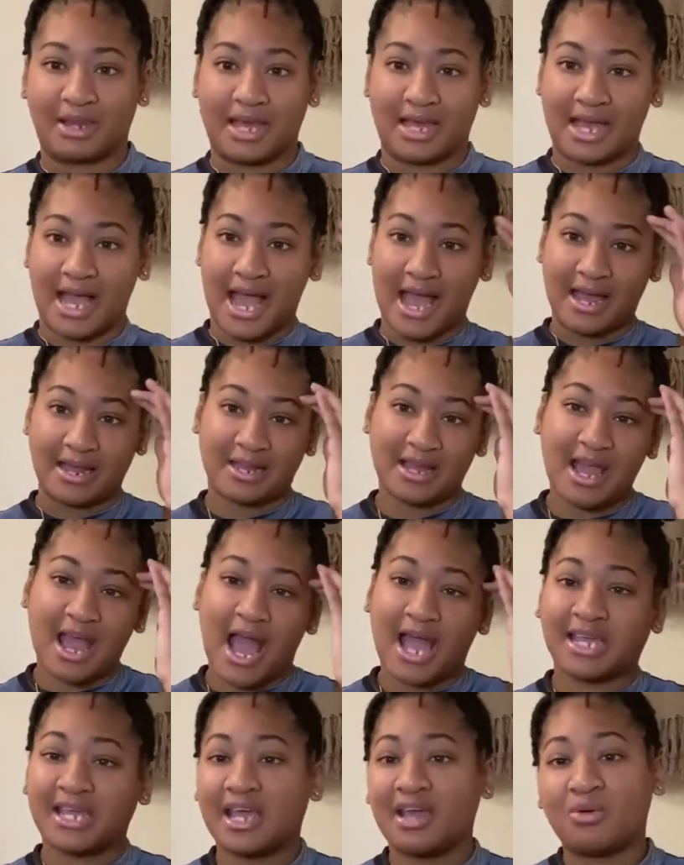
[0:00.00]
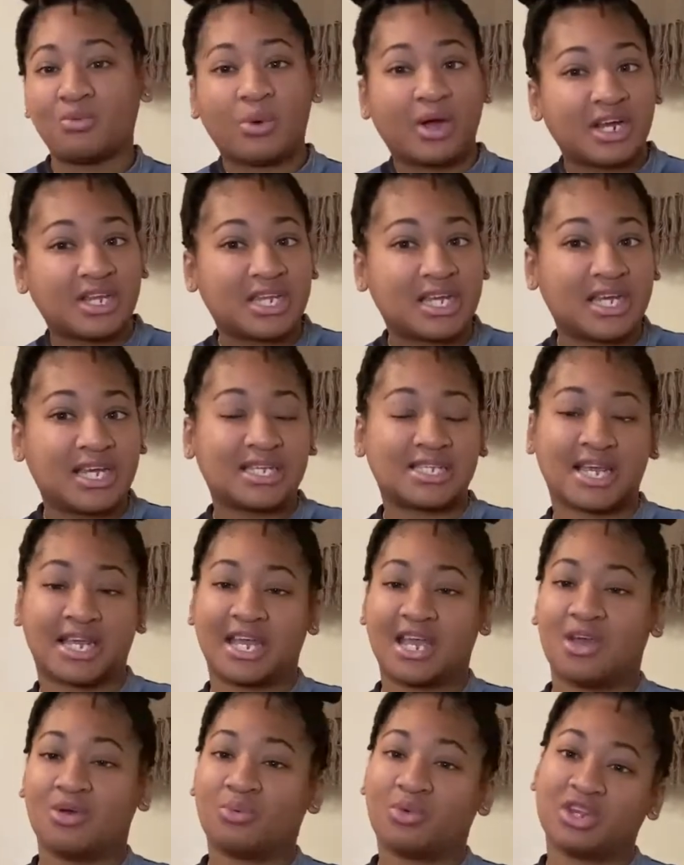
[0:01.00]
Like, I can't wear this, I
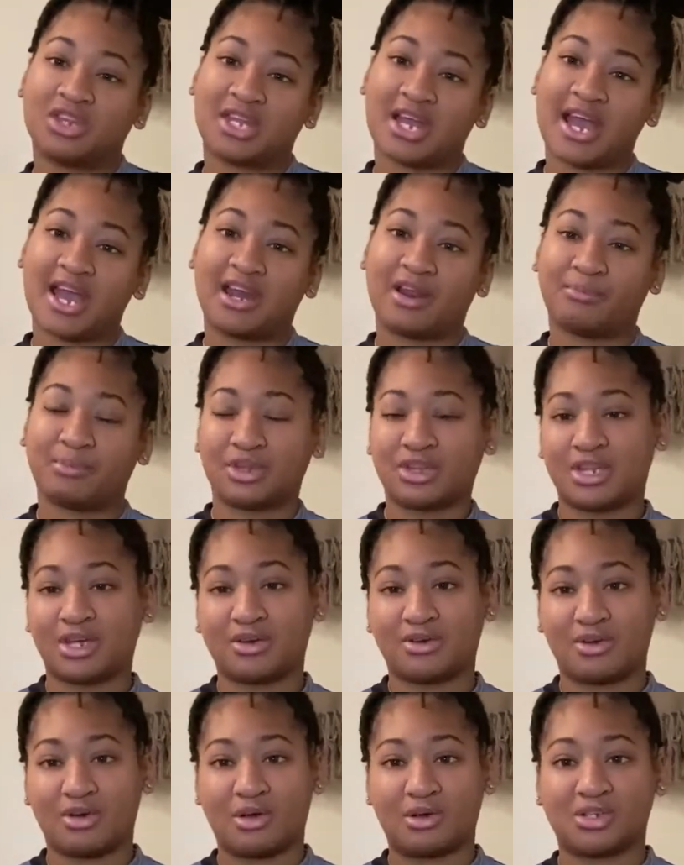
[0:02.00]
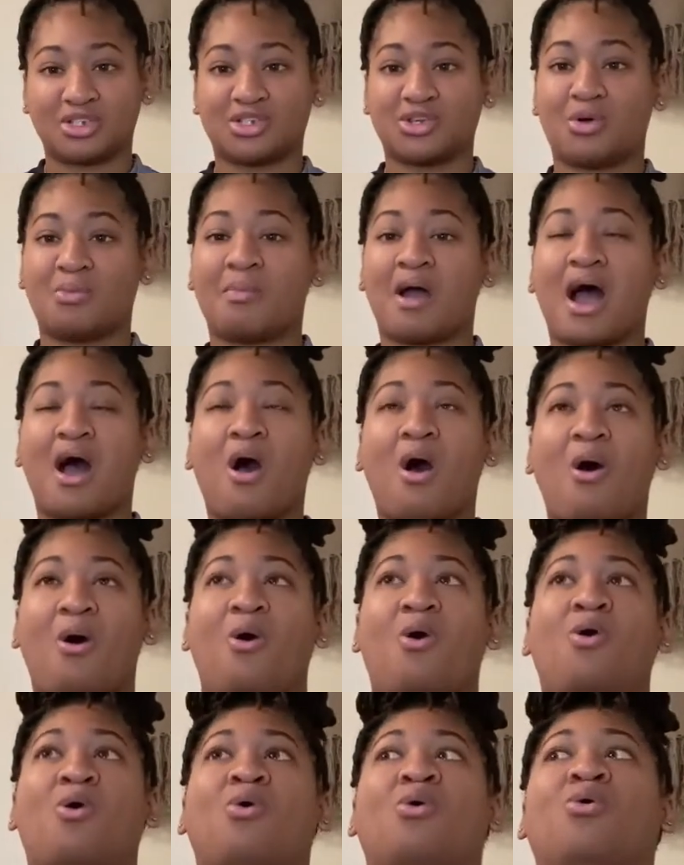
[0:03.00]
can't wear that, I'm a thick girl. So my
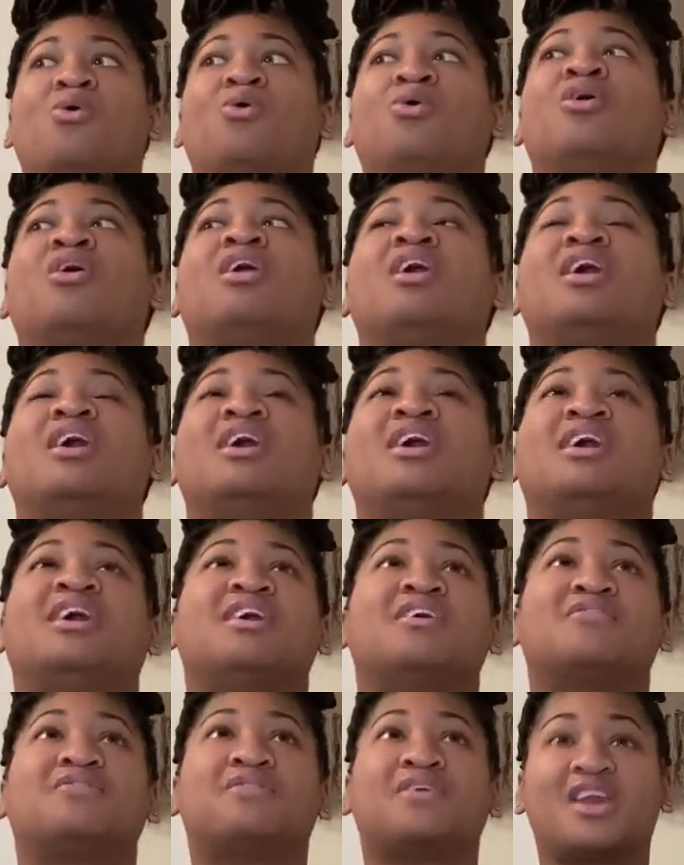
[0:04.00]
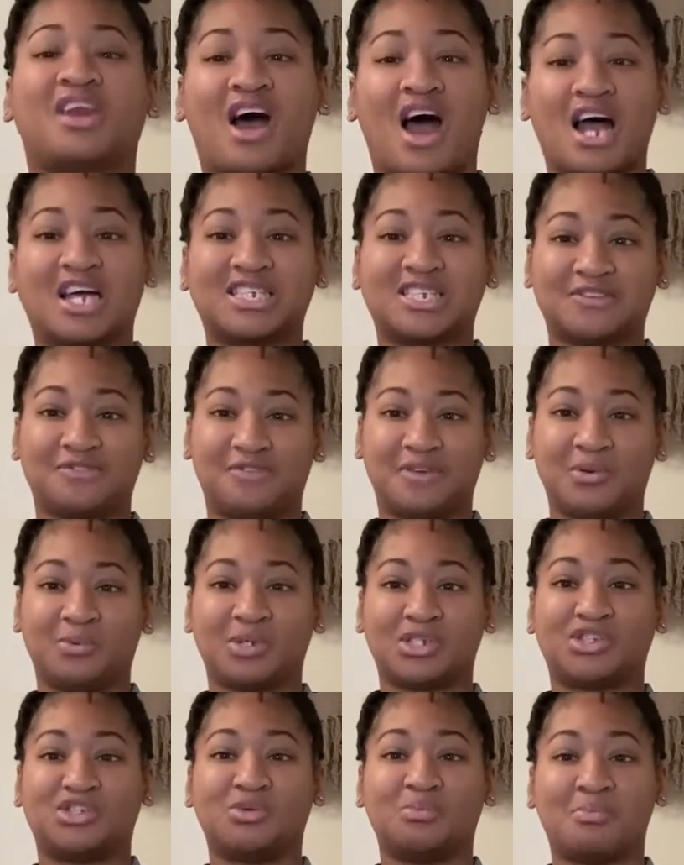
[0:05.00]
whole philosophy
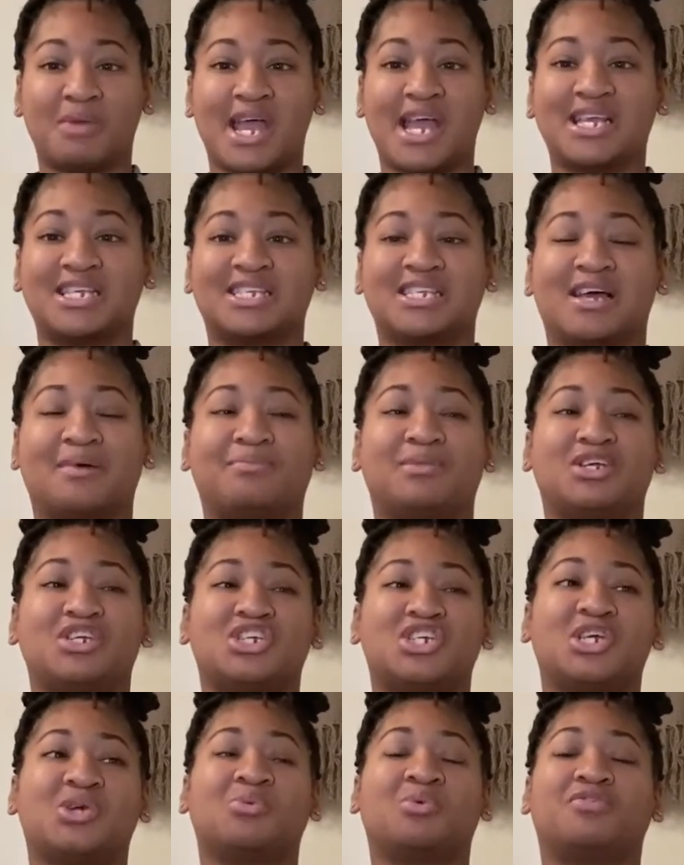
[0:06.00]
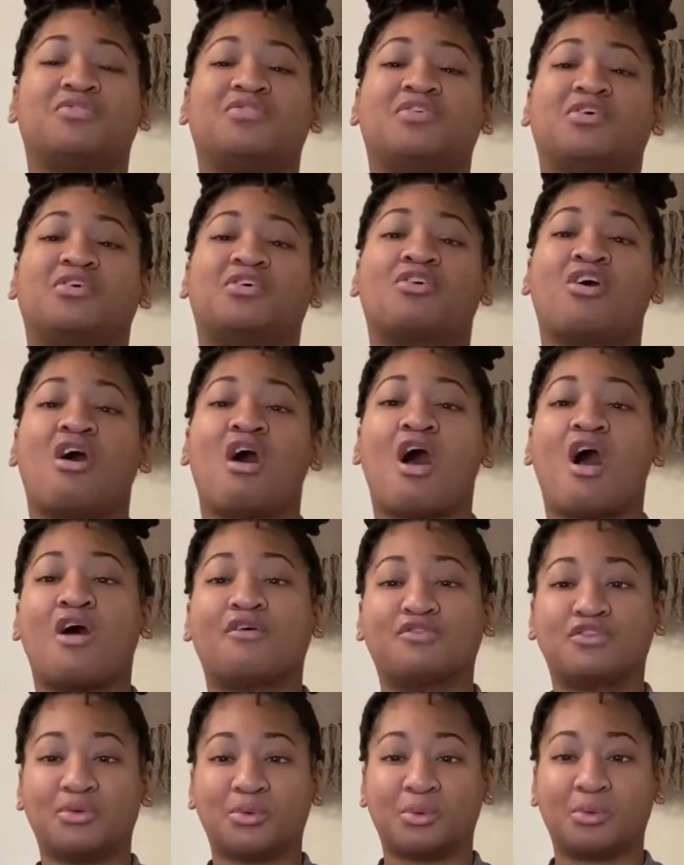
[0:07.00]
was to make something she would feel
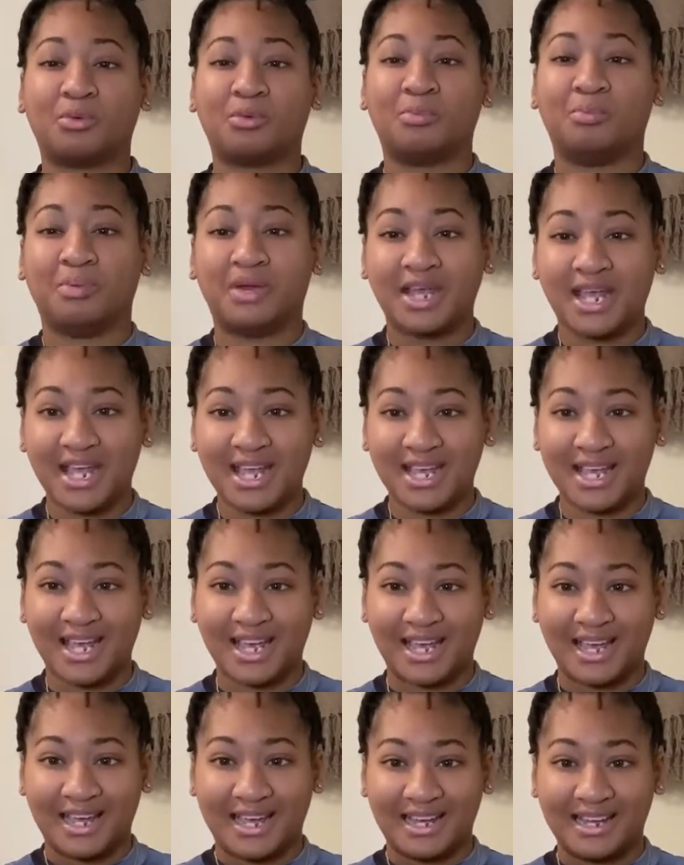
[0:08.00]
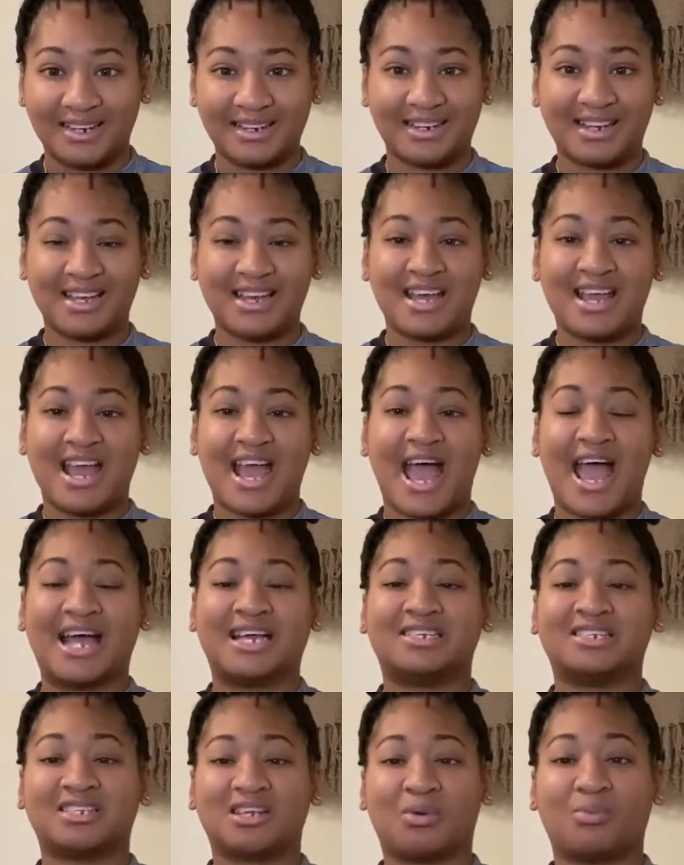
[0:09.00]
comfortable being in
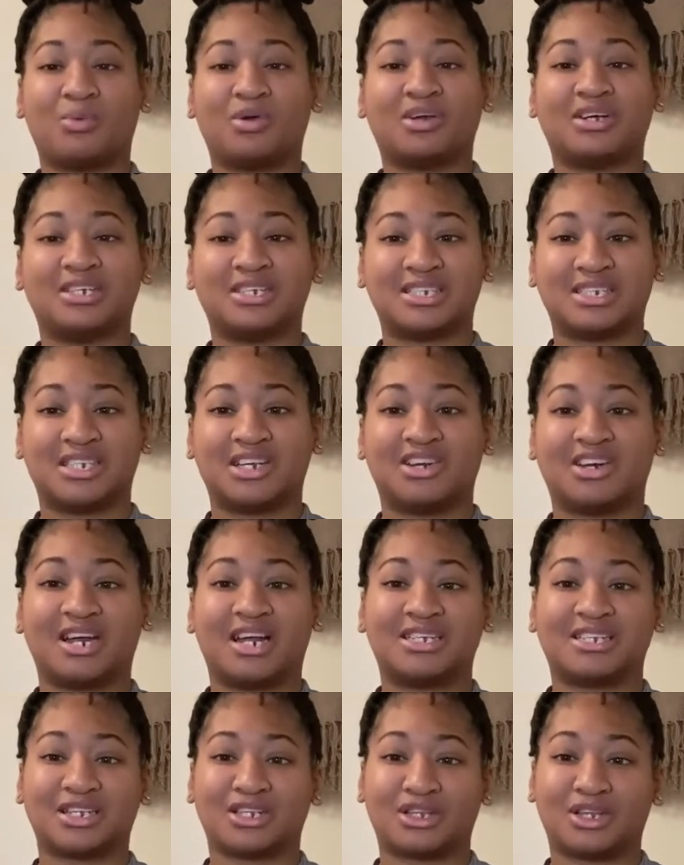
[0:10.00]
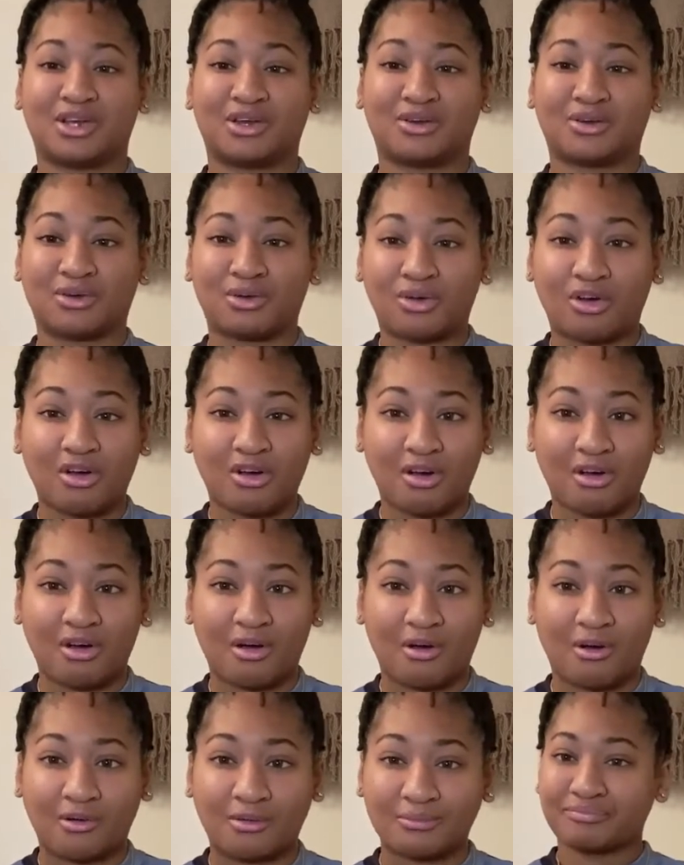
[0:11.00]
as someone considered as a thicker
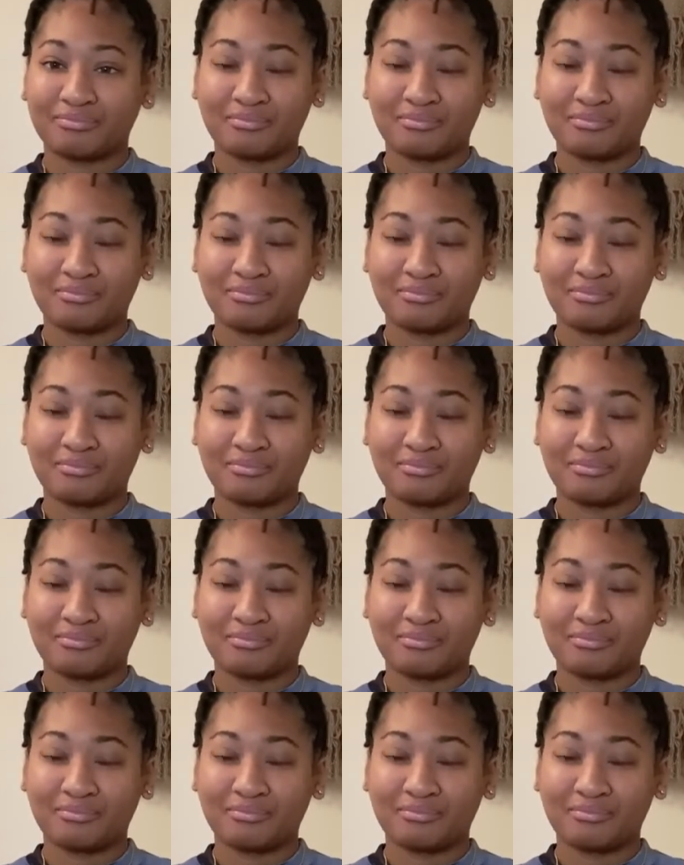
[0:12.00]
girl.